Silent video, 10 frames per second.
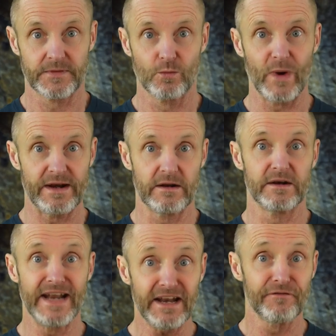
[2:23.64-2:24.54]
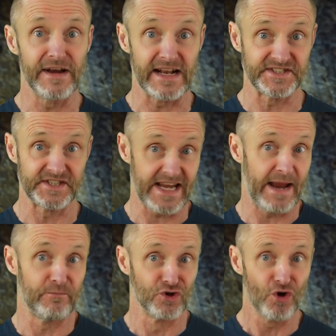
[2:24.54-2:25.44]
When Netflix
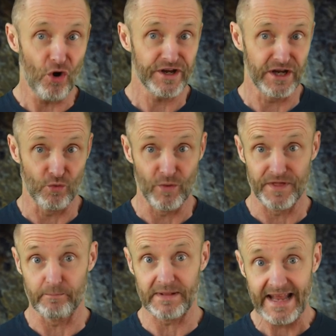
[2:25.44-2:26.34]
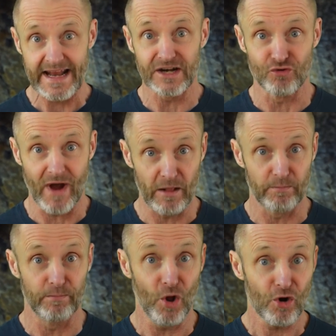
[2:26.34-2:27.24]
came knocking with a plan to help
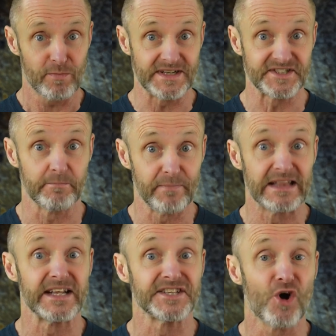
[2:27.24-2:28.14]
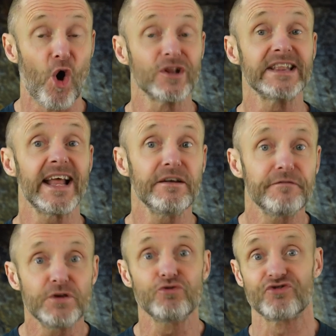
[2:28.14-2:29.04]
Blockbuster build its online
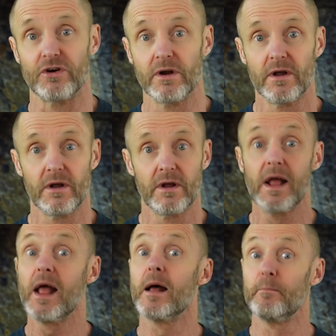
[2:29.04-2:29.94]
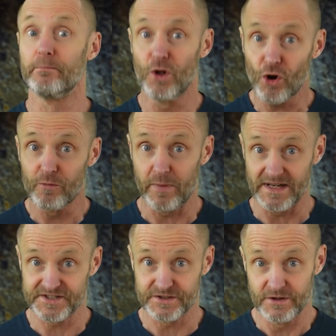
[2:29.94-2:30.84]
future,
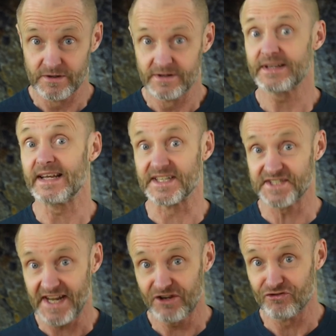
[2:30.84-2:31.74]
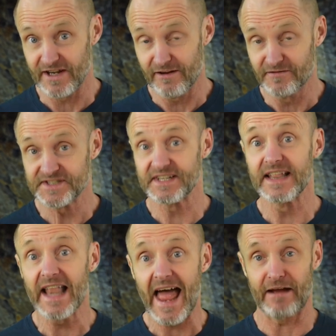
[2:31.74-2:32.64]
Blockbuster executives
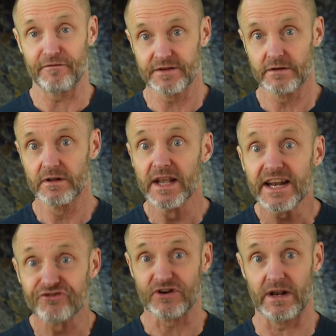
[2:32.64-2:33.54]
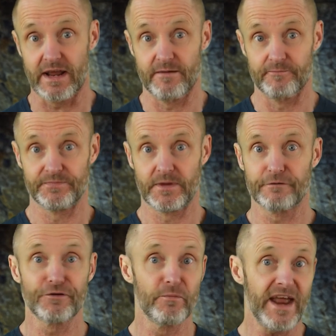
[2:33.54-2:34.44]
laughed, literally.
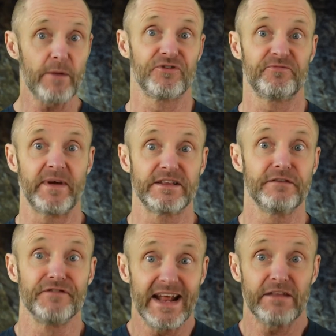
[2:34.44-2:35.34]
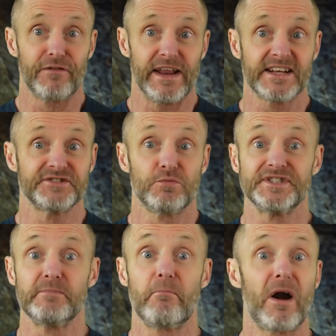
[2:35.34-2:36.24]
From their perspective, Netflix
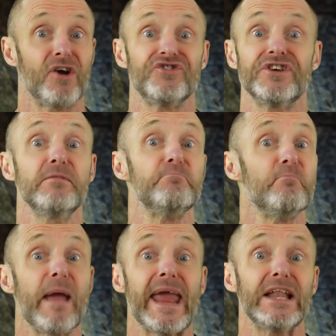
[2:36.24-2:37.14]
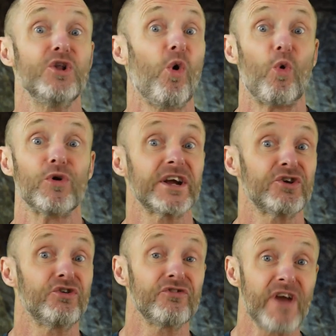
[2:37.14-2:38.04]
was a marginal mail-order
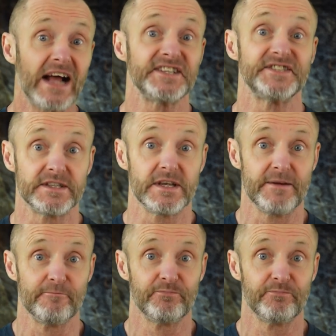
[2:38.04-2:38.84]
curiosity.